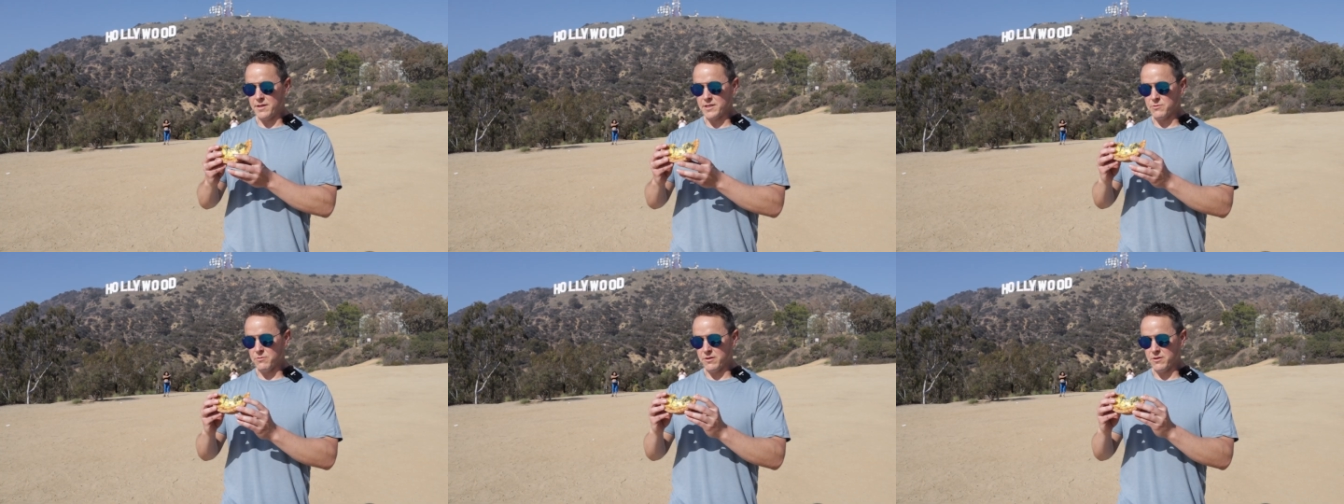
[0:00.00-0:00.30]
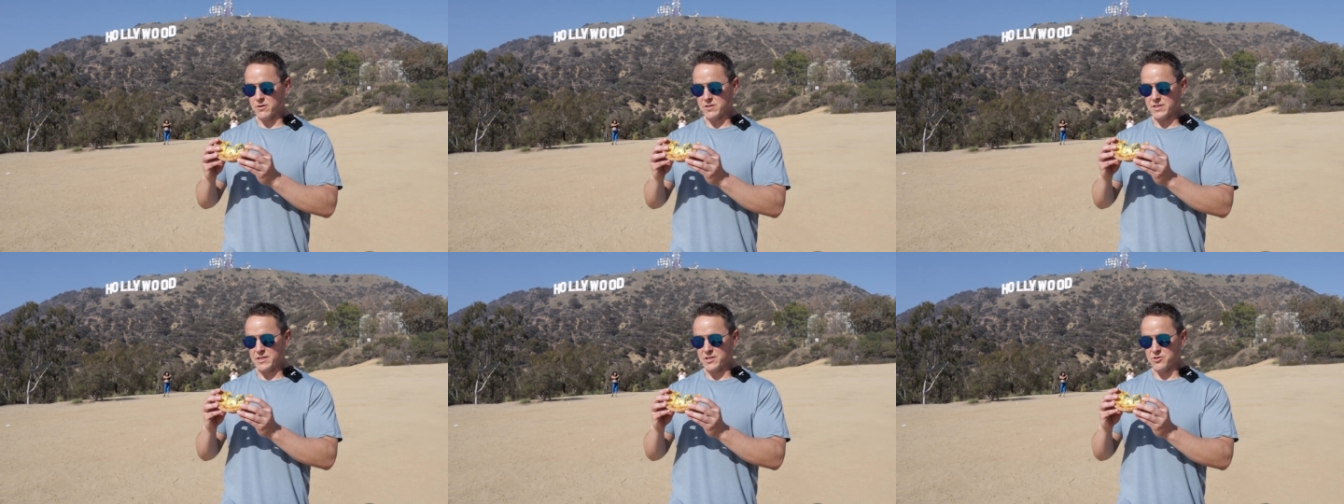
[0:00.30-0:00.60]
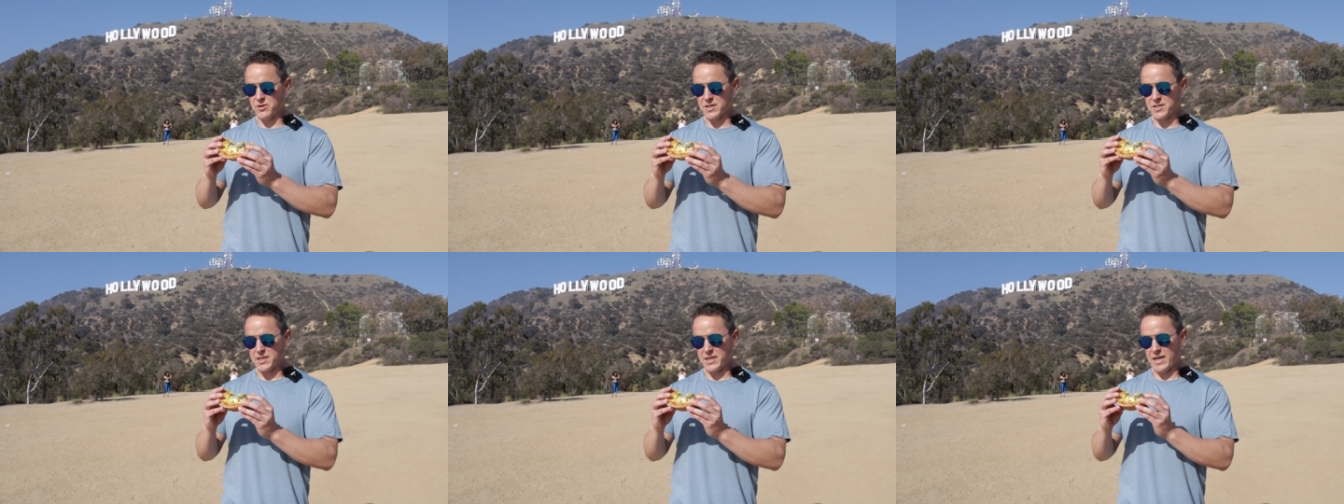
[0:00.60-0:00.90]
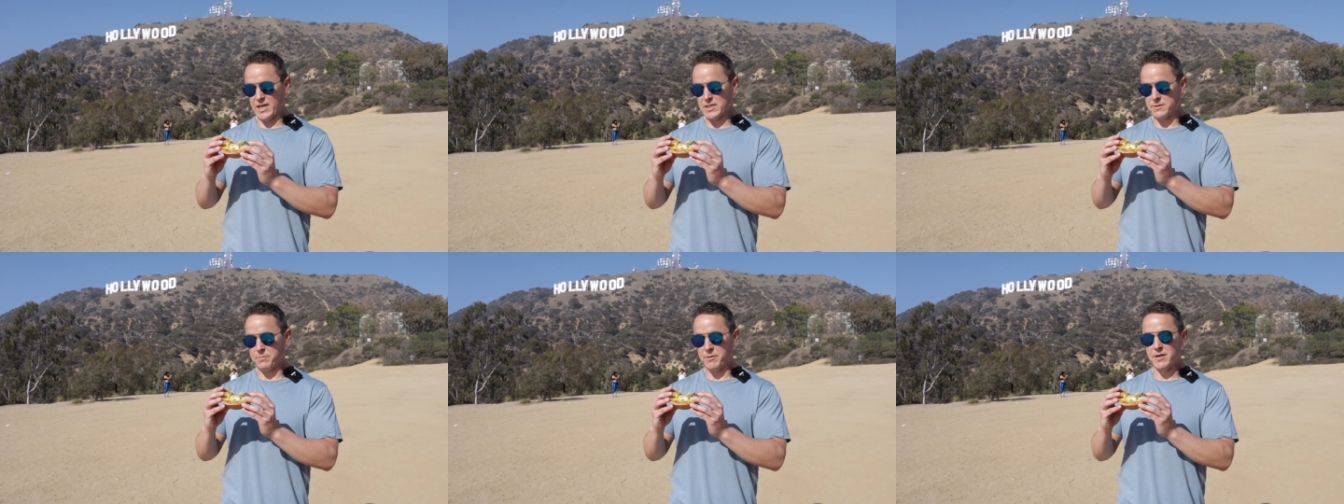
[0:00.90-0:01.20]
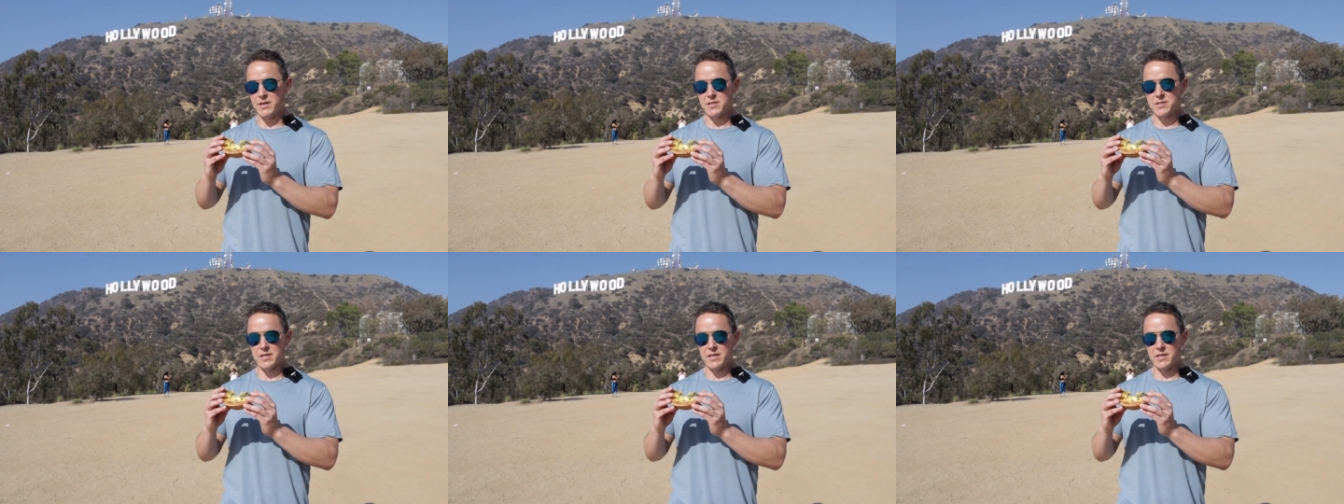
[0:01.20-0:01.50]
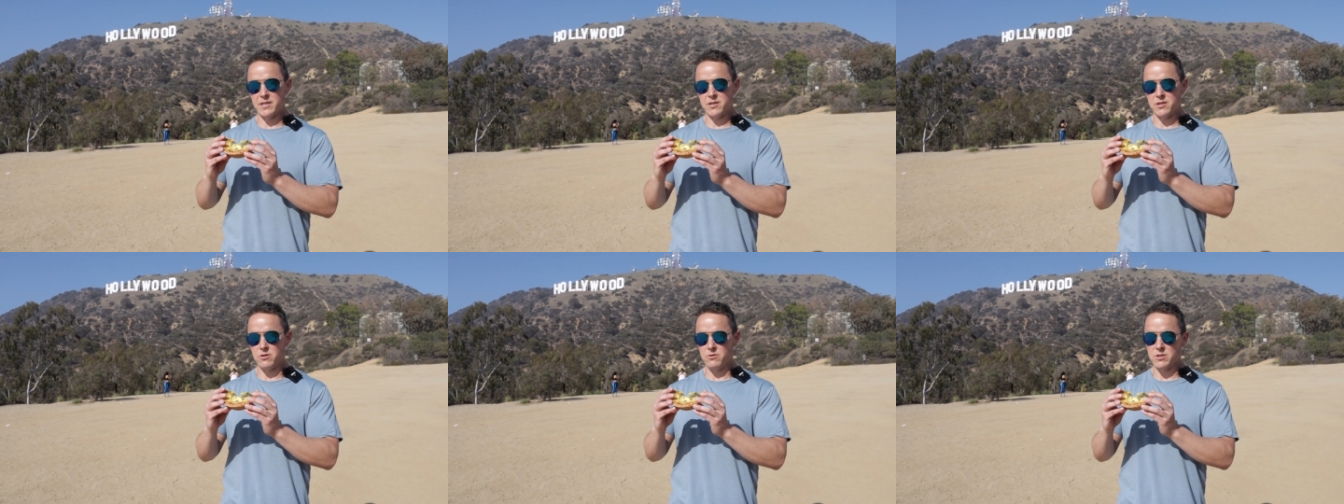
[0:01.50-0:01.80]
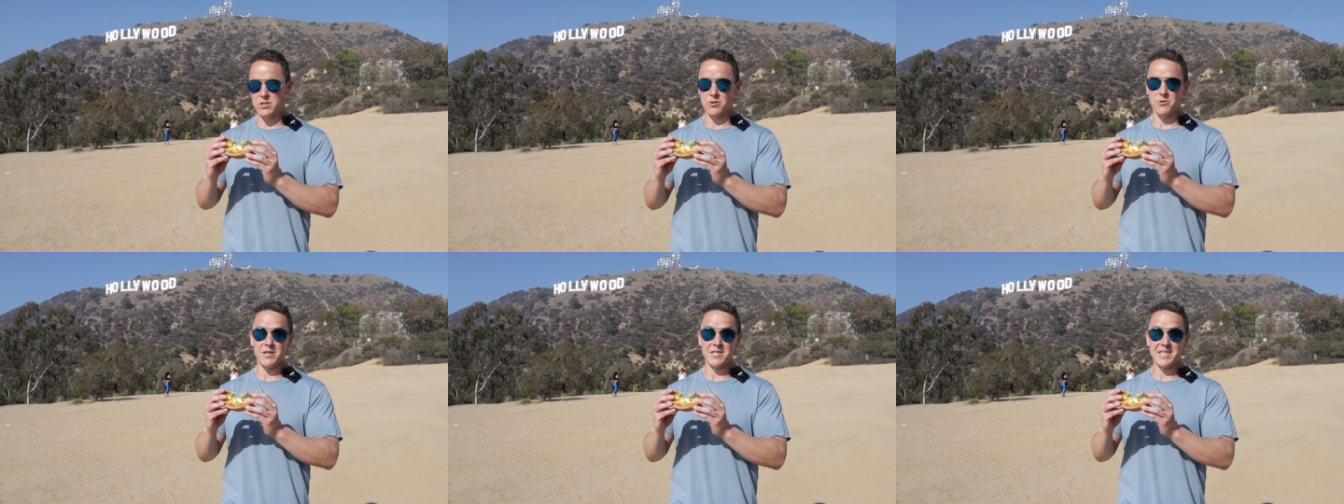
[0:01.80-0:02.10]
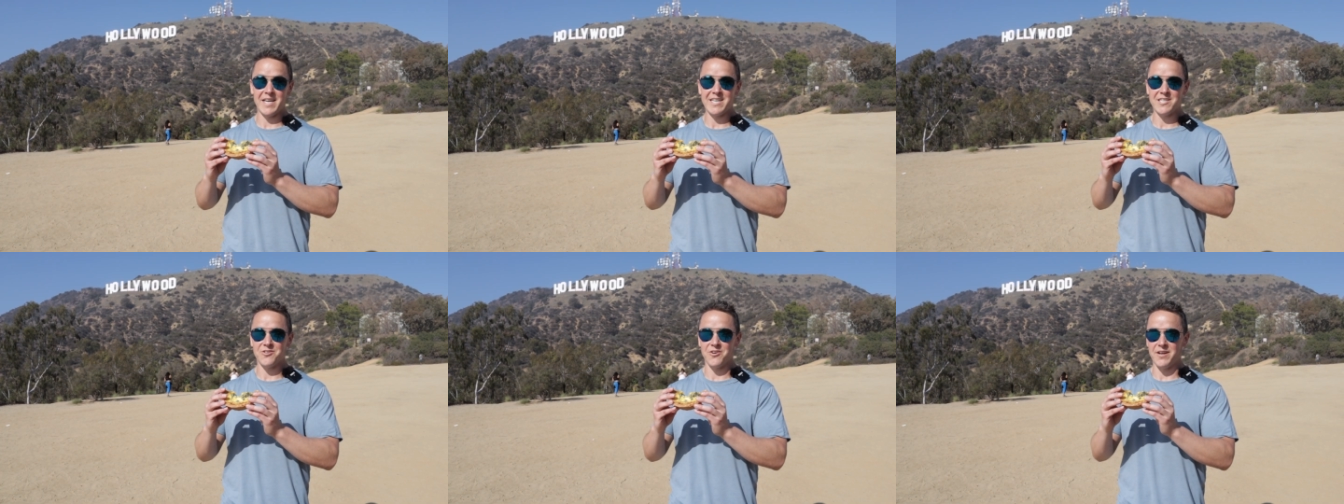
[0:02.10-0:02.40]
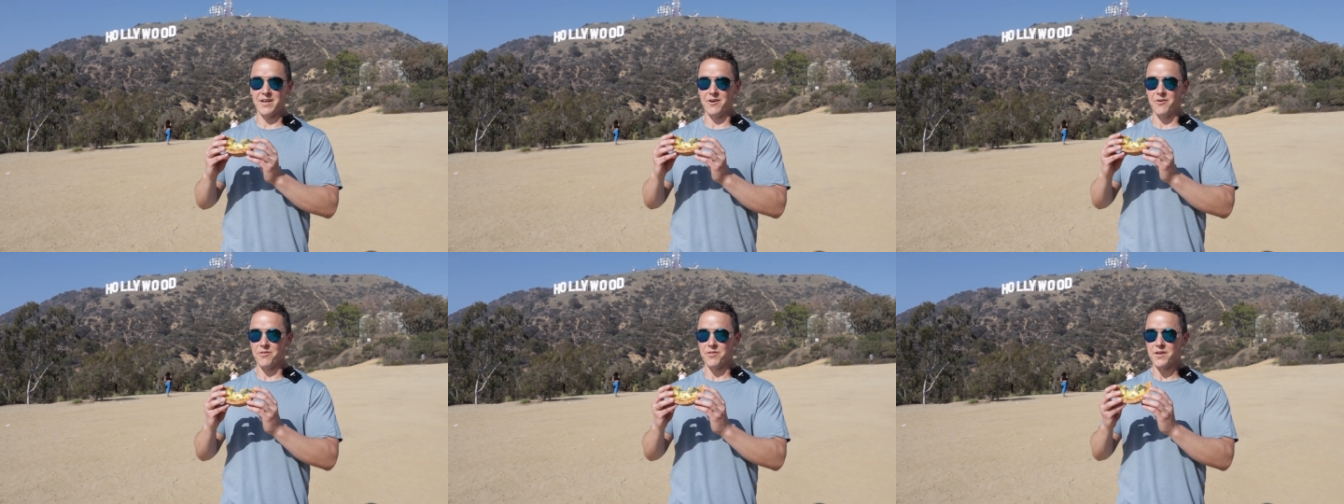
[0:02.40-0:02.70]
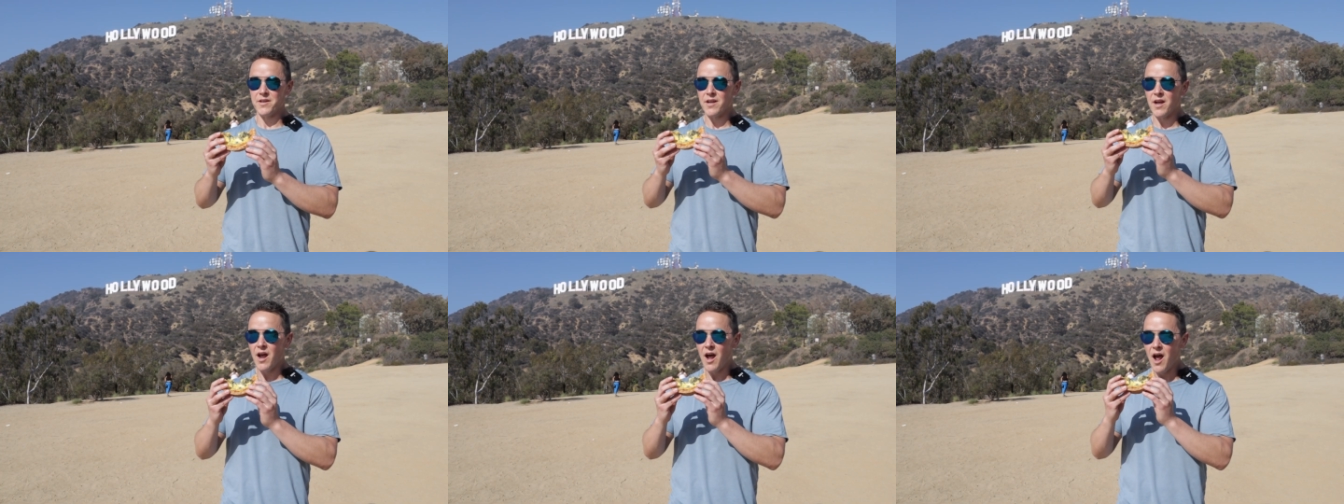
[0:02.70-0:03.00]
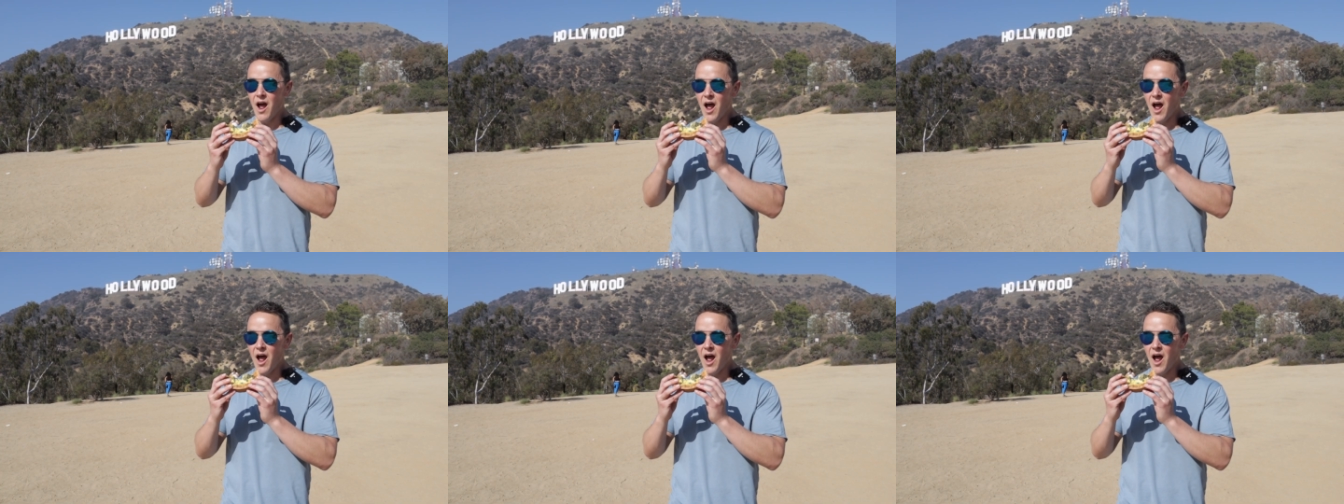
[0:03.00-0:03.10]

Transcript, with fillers: this one looks interesting. It has spinach in it too, so it's extra healthy.